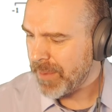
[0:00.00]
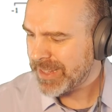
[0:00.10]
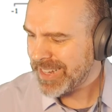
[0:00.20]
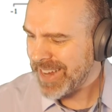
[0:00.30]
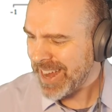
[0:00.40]

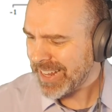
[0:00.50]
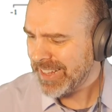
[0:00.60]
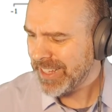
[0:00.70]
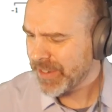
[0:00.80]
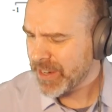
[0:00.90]
It's not
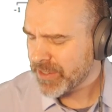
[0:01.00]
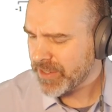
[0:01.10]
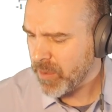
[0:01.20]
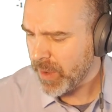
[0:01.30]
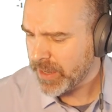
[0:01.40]
clear here.
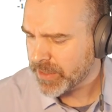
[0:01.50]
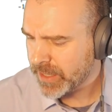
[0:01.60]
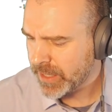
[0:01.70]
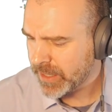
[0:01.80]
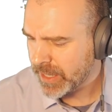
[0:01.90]
C1 is
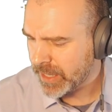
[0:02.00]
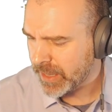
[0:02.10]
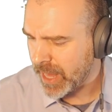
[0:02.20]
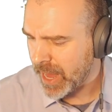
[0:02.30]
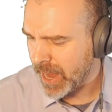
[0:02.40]
clearly a
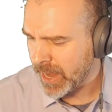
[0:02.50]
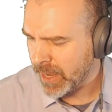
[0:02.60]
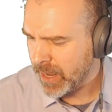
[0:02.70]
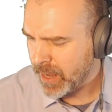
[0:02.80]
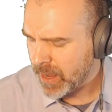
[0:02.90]
line.